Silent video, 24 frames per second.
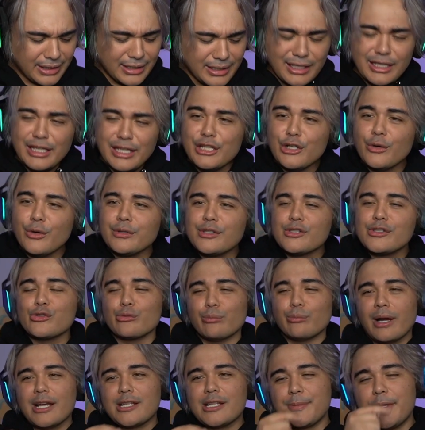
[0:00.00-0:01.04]
You know what this
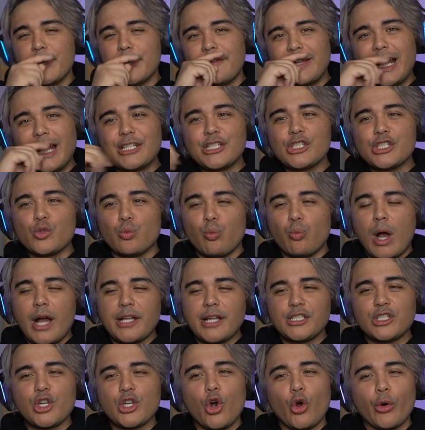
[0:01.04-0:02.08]
reminds me of? And I just
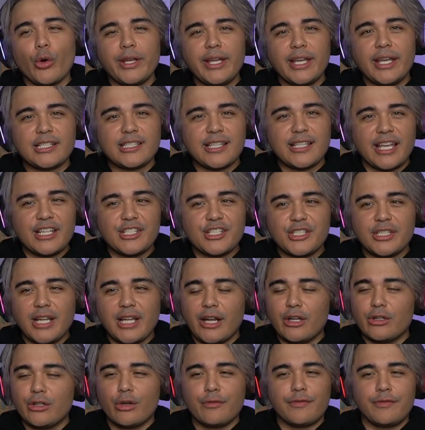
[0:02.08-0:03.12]
watched Corey X Kenshin. I
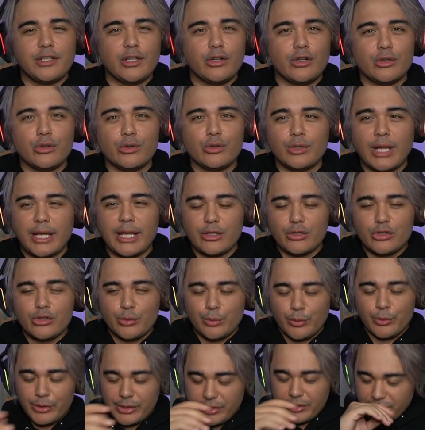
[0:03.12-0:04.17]
don't know if you know who that
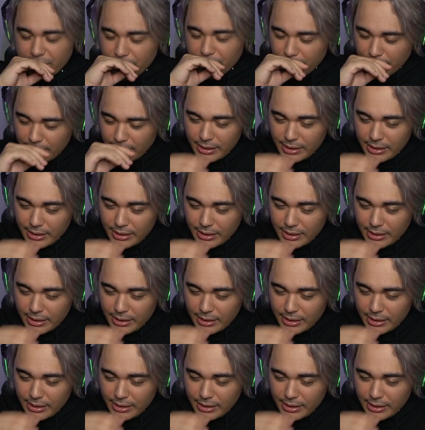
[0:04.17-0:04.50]
YouTuber is.